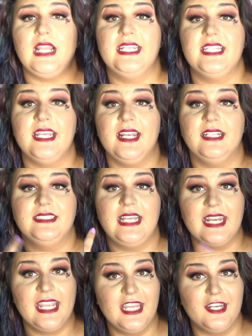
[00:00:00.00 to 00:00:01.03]
I did a
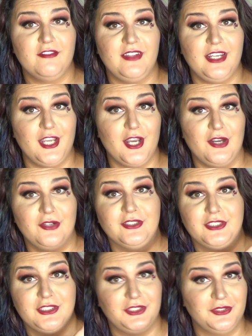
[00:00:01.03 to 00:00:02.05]
dedicated
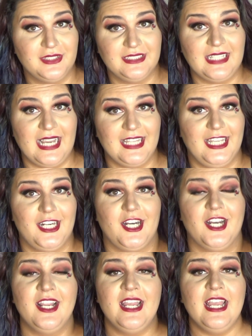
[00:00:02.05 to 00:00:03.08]
video to this
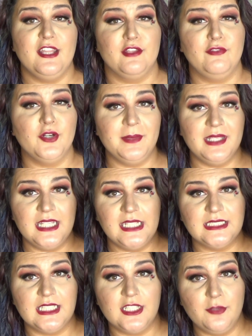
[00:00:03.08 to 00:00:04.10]
highlighter. The formula
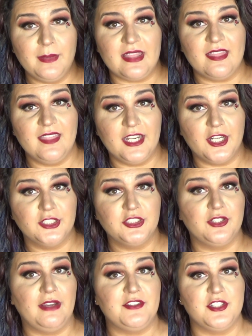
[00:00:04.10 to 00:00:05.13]
is a little bit thicker,
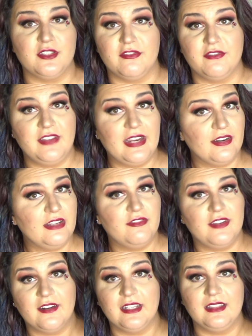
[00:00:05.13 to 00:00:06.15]
so you have to use a very,
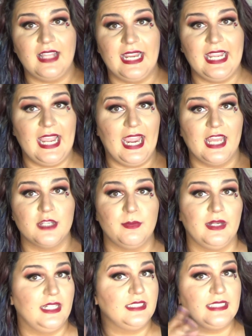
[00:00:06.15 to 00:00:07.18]
very light hand,
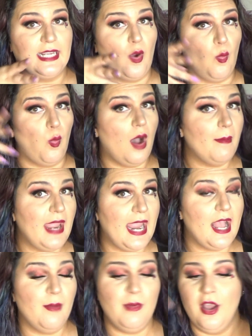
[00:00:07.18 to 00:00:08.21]
but it is like
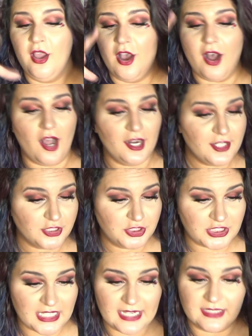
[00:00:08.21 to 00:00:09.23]
wha-bam on your
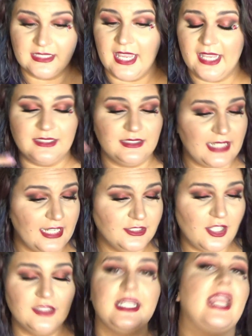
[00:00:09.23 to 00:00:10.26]
cheeks. It stays
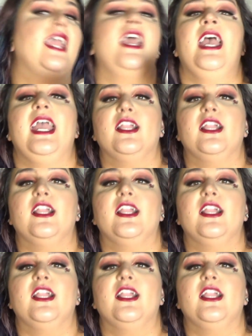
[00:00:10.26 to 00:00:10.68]
all day.